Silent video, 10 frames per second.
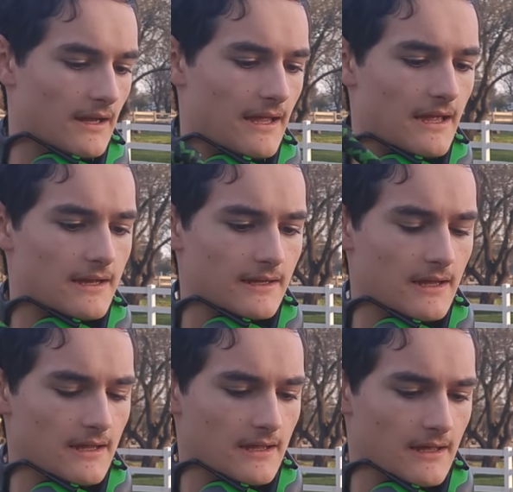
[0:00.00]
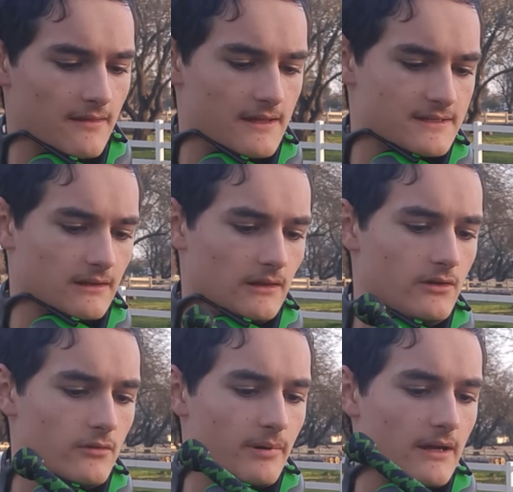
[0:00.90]
And this
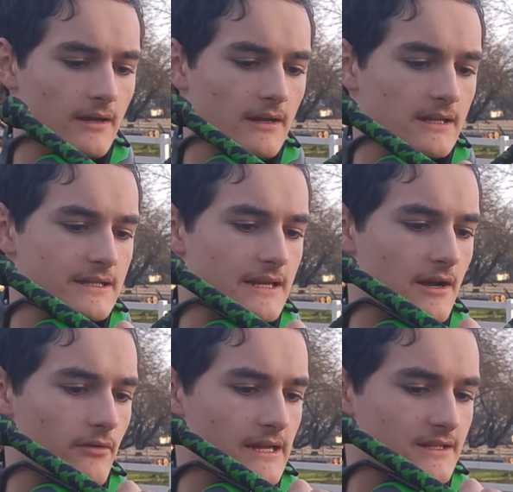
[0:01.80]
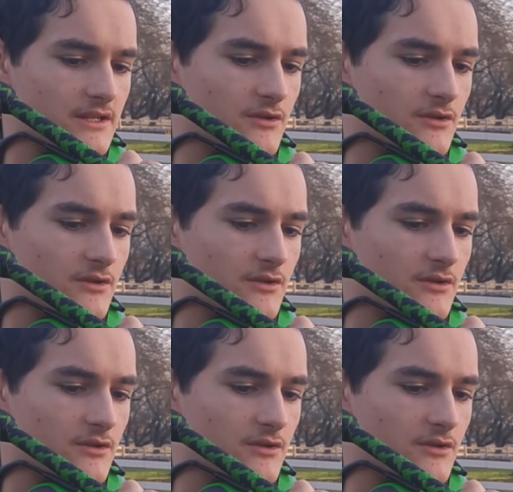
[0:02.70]
loop generates